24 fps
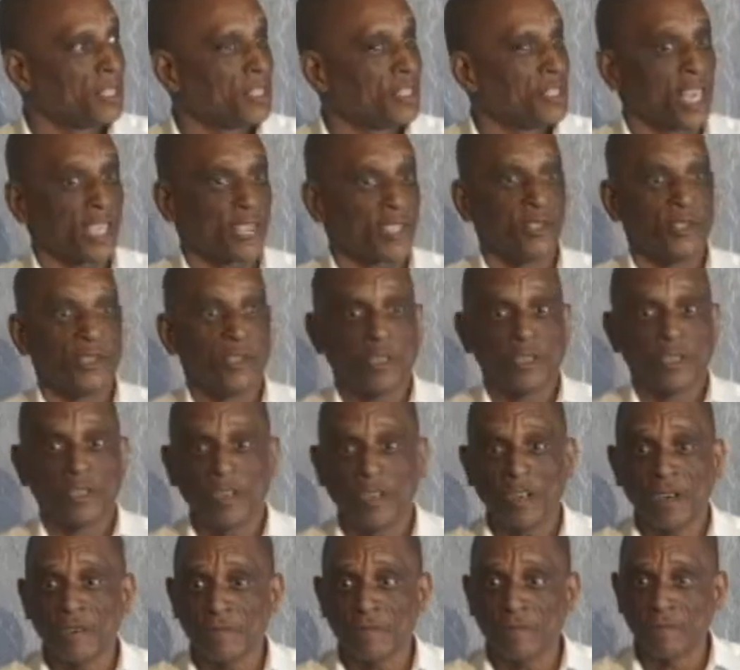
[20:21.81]

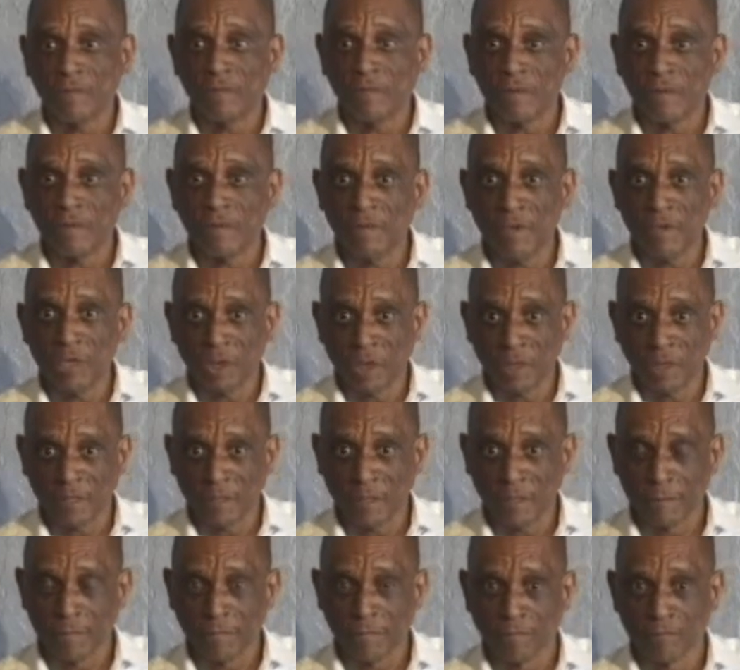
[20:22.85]
gesture of
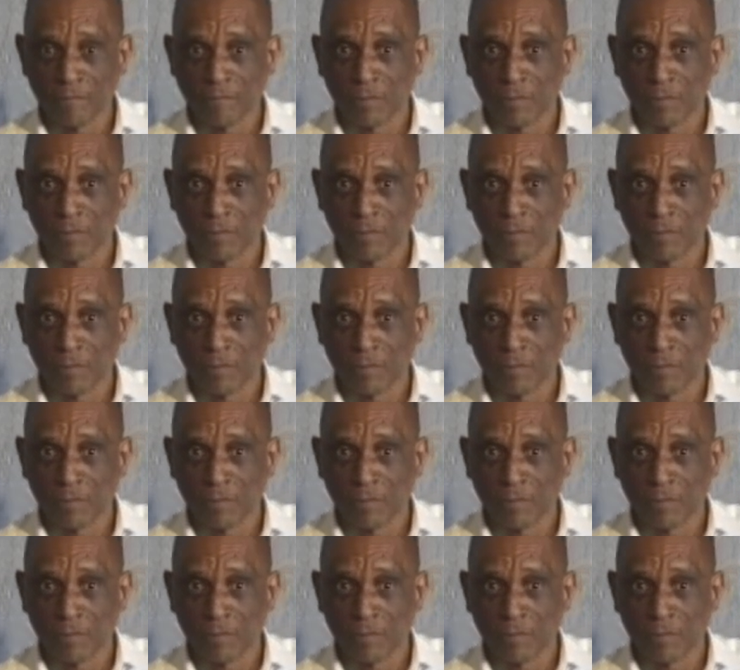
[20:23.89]
vision.